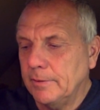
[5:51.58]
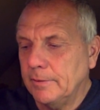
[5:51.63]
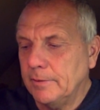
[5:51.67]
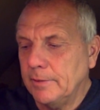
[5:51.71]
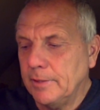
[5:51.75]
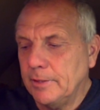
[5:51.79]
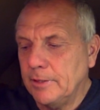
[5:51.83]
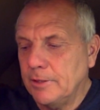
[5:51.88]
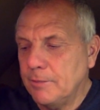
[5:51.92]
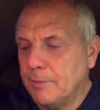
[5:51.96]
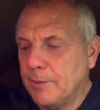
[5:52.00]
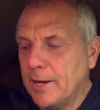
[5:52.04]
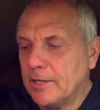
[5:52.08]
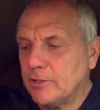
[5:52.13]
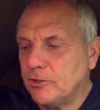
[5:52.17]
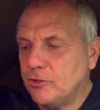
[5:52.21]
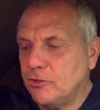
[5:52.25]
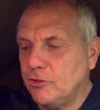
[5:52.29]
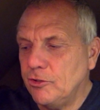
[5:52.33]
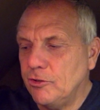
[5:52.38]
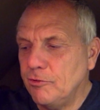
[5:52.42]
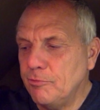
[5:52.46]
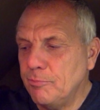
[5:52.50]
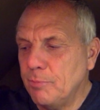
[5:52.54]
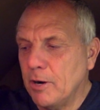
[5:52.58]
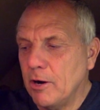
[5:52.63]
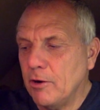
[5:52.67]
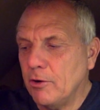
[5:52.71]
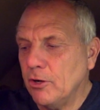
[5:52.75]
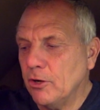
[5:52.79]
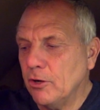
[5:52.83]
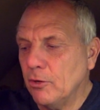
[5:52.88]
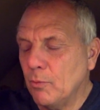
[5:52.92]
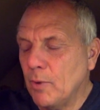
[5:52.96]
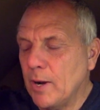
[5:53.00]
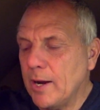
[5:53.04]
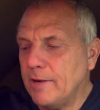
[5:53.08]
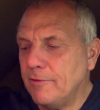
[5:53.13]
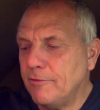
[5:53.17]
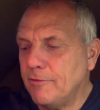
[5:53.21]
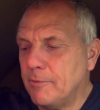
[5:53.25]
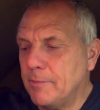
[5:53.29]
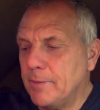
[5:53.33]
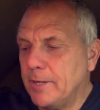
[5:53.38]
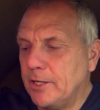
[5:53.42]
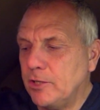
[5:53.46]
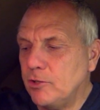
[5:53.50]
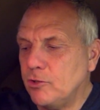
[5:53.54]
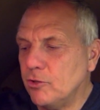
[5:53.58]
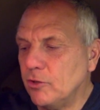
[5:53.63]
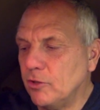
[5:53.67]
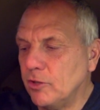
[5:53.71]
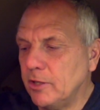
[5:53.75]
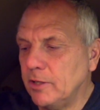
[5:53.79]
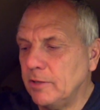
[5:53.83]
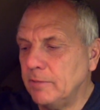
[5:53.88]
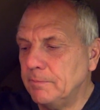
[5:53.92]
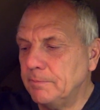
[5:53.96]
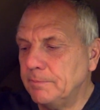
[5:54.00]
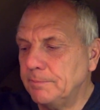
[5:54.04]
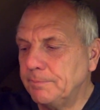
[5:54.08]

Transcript: In the past, you've broken away from each other.